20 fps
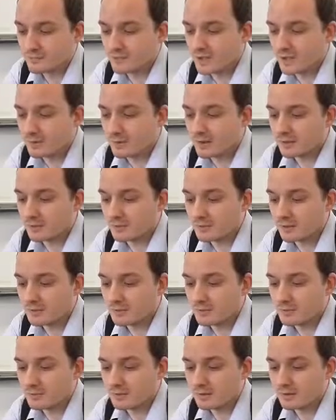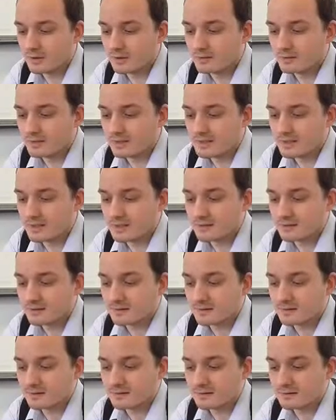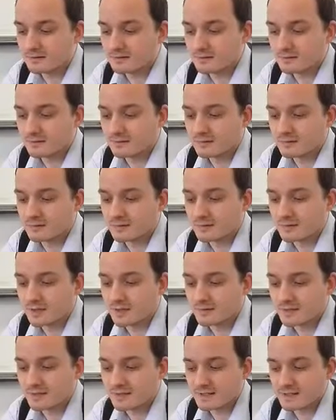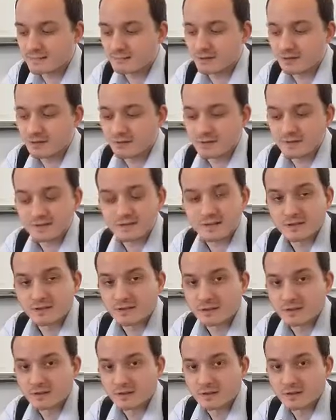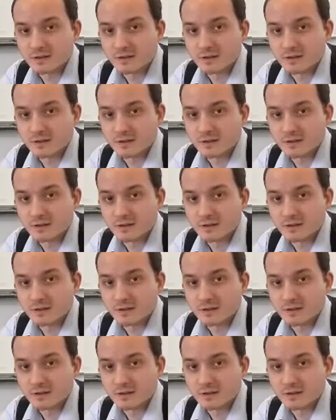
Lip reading: really well. You understand their assessment criteria.